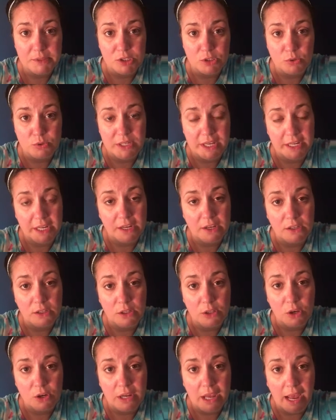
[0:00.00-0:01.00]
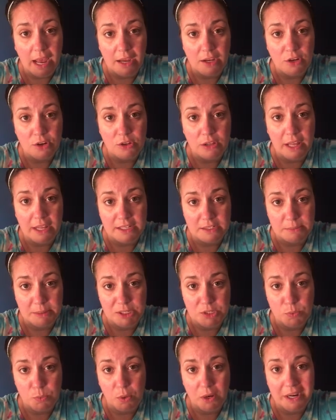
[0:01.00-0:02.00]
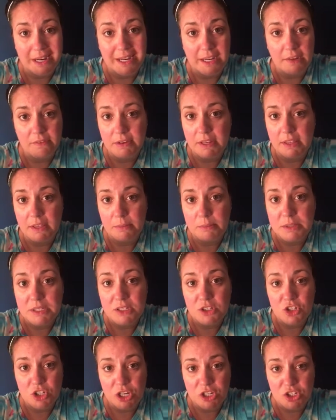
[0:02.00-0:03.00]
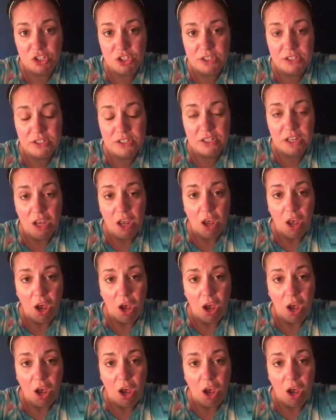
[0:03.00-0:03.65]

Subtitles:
so taking a look at your classmates' work and giving them suggestions